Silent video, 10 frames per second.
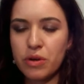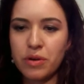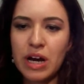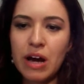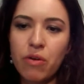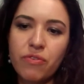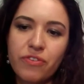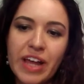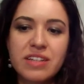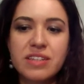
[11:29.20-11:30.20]
how
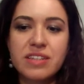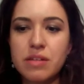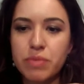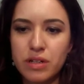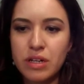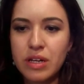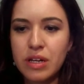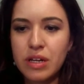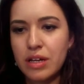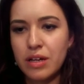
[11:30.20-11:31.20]
flexible
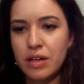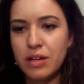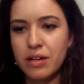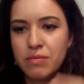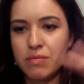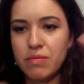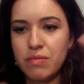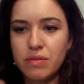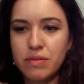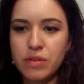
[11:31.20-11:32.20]

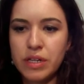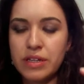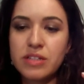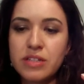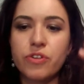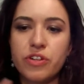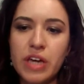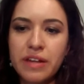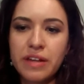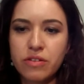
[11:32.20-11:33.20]
it is for
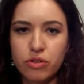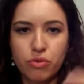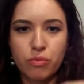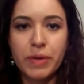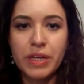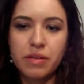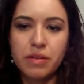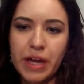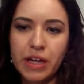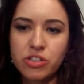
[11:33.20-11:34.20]
the editor to build a
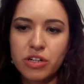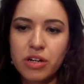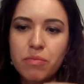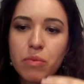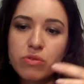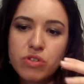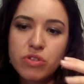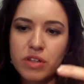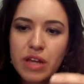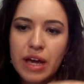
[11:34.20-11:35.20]
page. And most
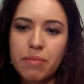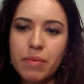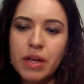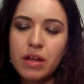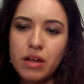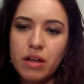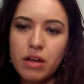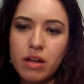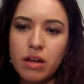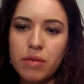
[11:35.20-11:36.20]
of the time,
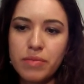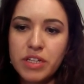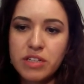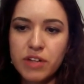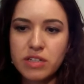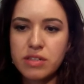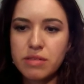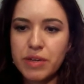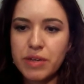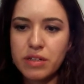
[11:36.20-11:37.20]
this
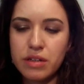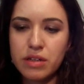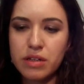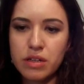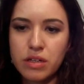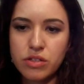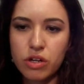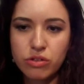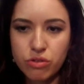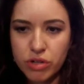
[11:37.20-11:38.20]
flexibility is
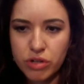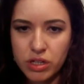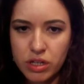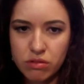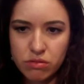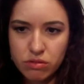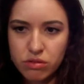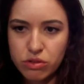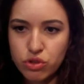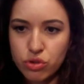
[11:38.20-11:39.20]
not really
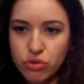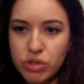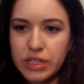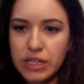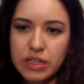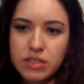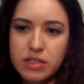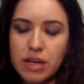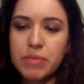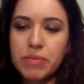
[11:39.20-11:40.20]
truly needed.
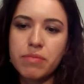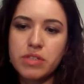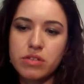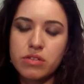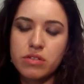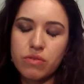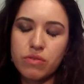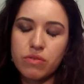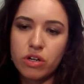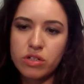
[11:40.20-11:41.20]
Sometimes it's, of
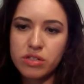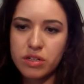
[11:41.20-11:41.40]
course,